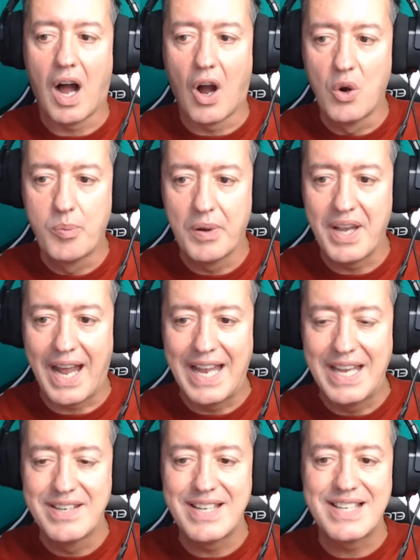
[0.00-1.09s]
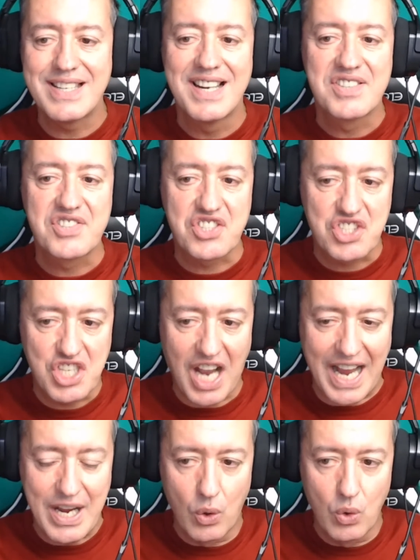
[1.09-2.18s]
open-ended,
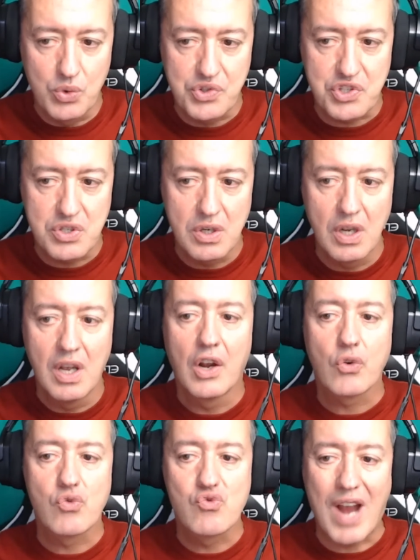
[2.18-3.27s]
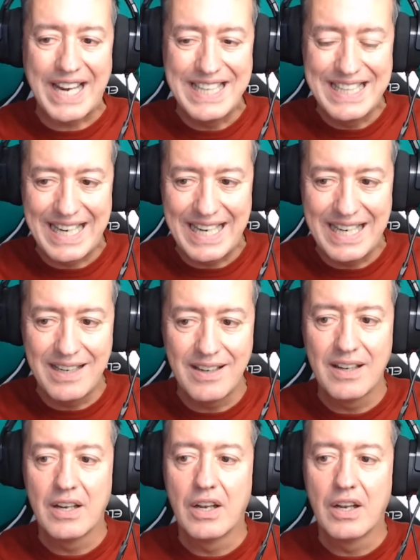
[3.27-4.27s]
scales, ranking,